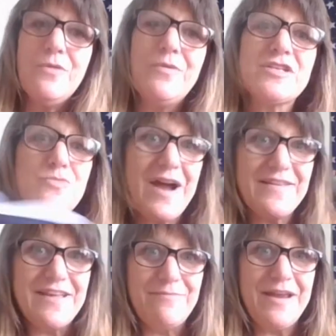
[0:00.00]
which is why
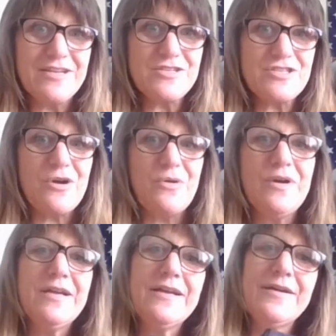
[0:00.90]
they made us so
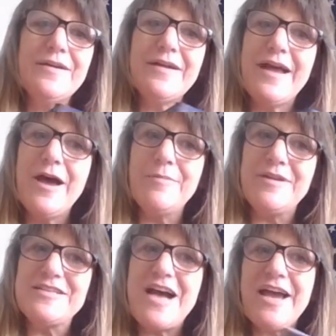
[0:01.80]

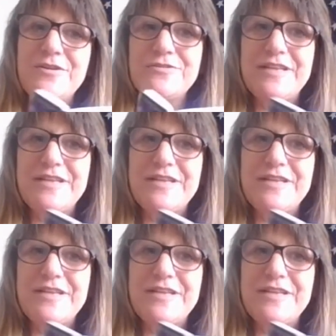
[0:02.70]
entitled.